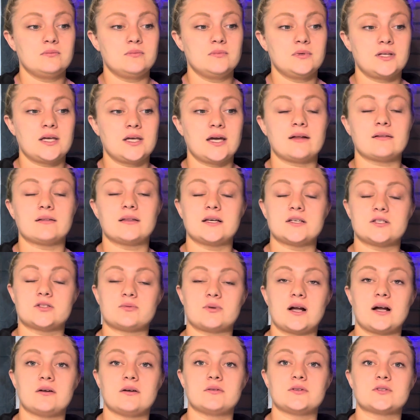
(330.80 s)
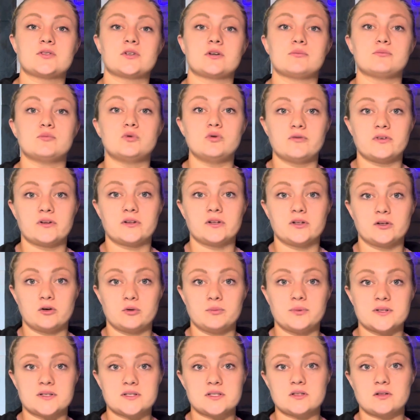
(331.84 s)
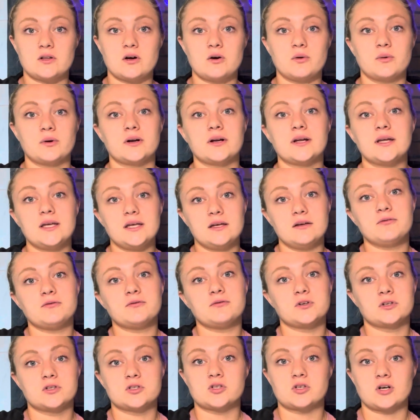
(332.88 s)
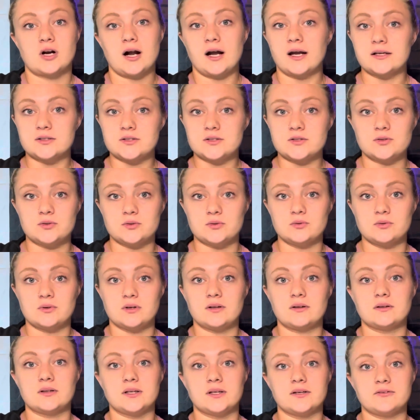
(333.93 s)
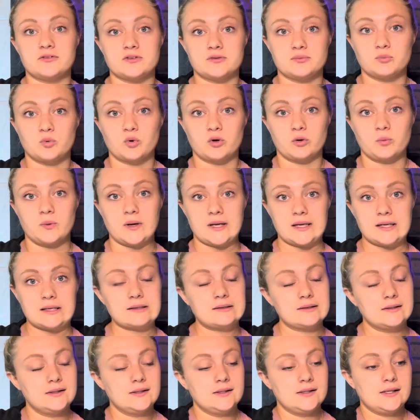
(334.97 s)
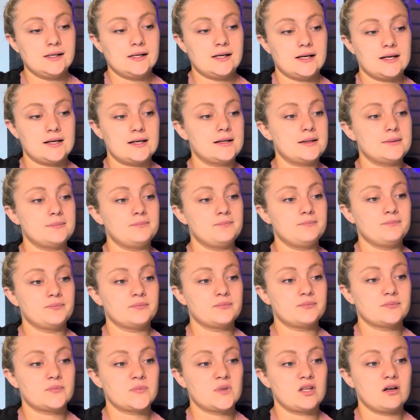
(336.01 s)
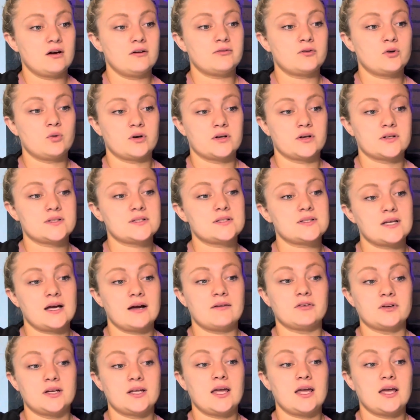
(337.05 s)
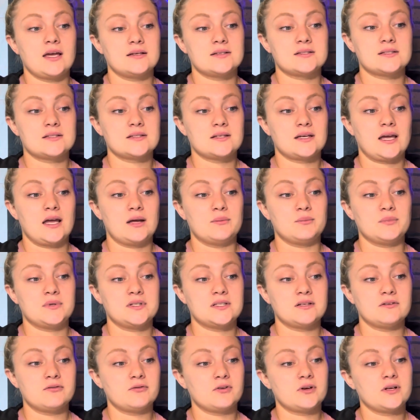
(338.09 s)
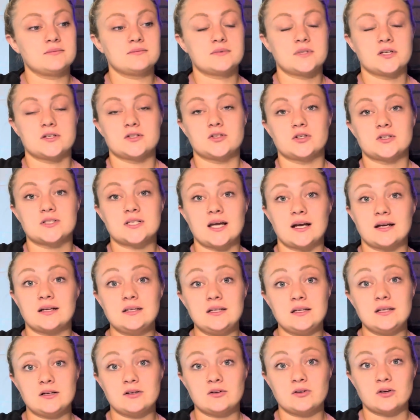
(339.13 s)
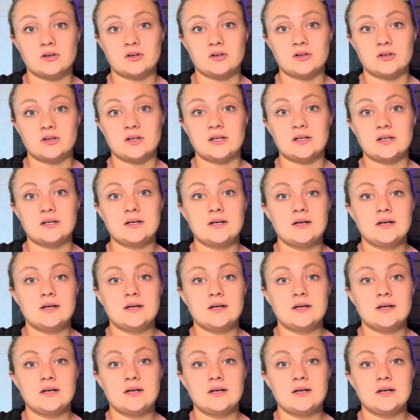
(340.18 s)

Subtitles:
get less rounds or move a little bit slower if you're trying to lift more weight. Of course, every case can be different. Does your technique look good?